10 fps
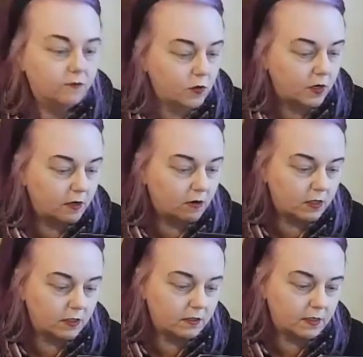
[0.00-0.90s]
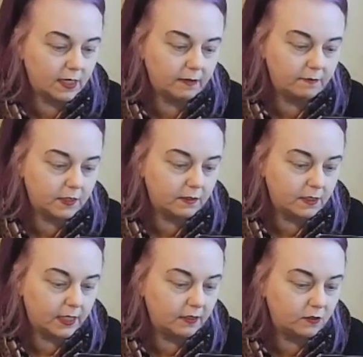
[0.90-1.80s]
for an artist named
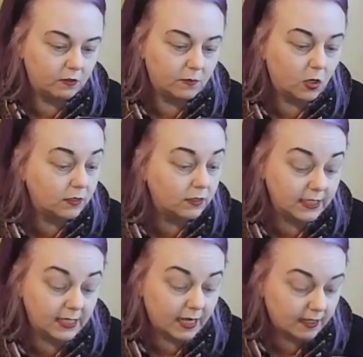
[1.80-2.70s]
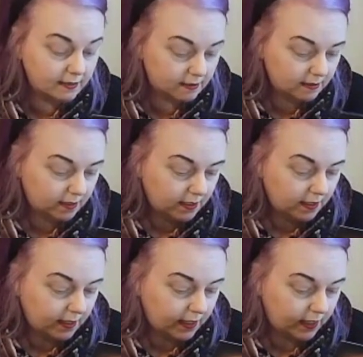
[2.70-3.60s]
Daniel Martin Diaz.
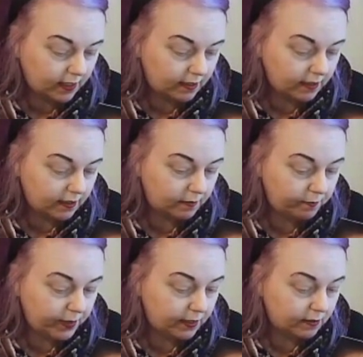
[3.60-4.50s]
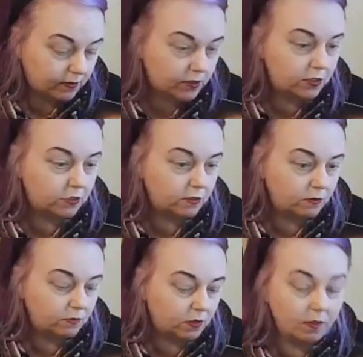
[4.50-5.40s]
And it appears
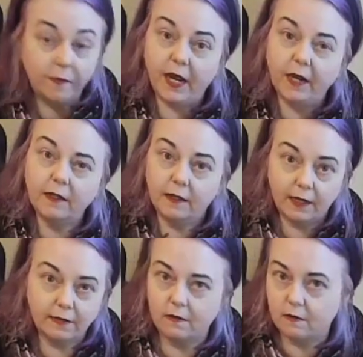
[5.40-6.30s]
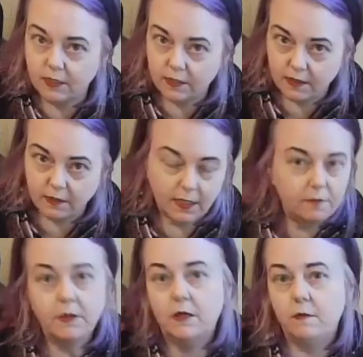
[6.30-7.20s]
to, on the back, it has an artistic
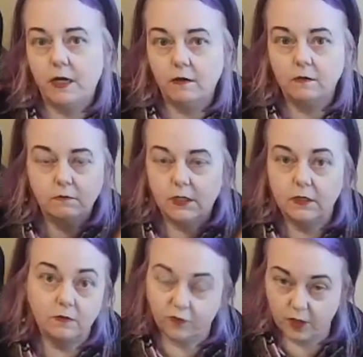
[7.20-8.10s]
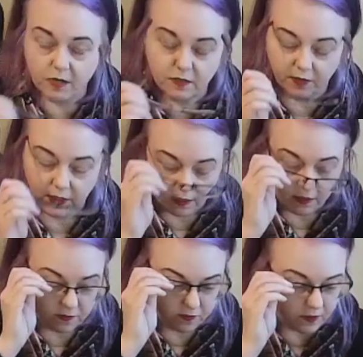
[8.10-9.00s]
statement about his philosophy
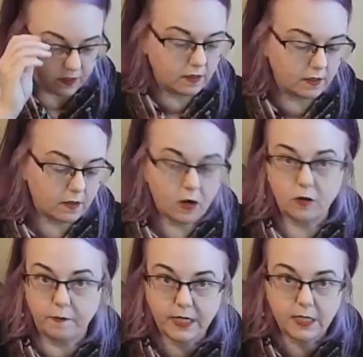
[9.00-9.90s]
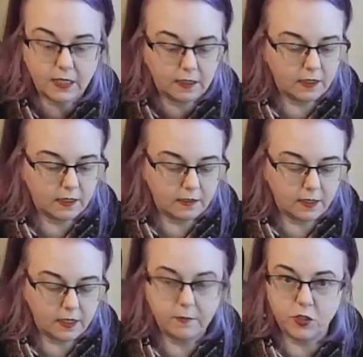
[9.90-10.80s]
of art making and
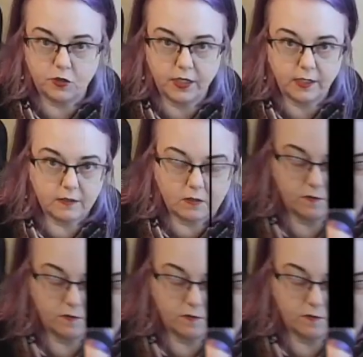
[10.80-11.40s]
imagery and so